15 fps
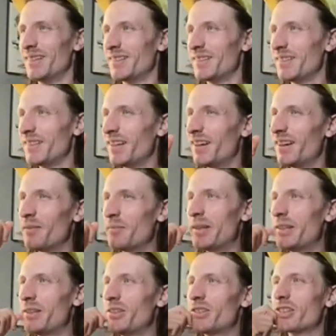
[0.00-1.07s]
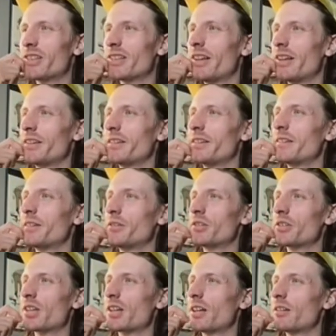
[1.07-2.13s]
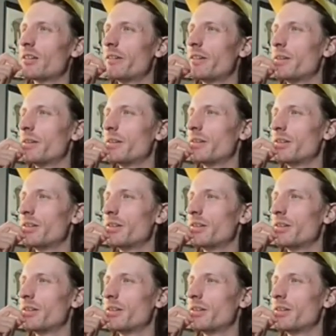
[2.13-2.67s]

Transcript: Yeah, I mean, you just like you know, you just color in.